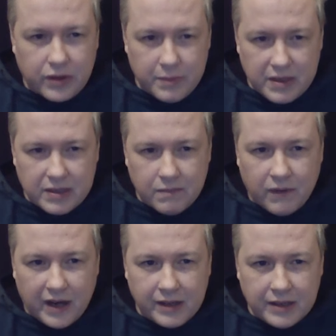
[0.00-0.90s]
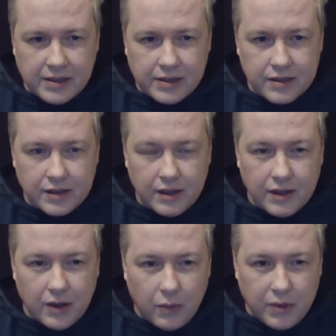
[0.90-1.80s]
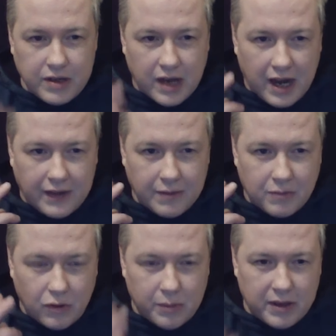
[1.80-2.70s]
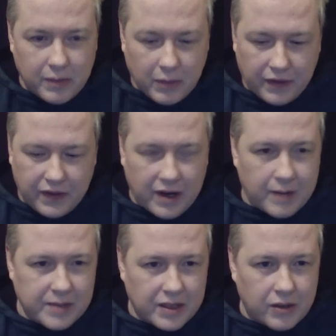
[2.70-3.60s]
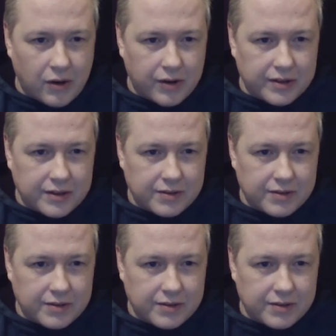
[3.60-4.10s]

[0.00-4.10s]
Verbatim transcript: be some violence when you had the moment with the harpsichord